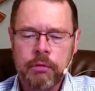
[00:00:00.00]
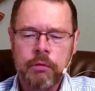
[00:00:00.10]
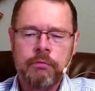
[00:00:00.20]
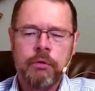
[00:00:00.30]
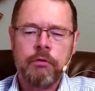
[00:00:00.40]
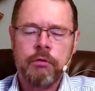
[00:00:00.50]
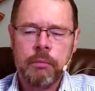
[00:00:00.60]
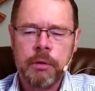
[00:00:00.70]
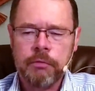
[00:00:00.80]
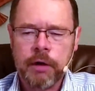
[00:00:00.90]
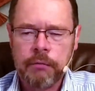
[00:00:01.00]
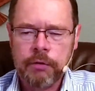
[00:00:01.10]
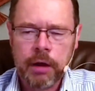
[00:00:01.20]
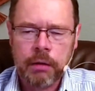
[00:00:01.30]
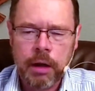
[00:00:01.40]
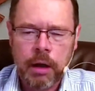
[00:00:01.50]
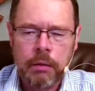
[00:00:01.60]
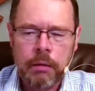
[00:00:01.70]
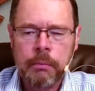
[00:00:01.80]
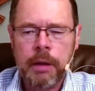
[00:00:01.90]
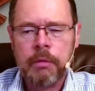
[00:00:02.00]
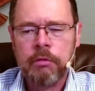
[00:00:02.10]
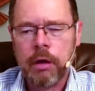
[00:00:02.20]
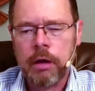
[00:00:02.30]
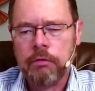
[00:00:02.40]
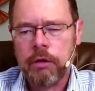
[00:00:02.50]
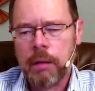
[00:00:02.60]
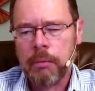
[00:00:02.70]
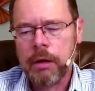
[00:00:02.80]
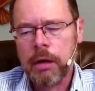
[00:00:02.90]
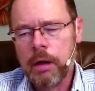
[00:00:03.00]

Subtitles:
if we're assuming 5 commandments on each tablet,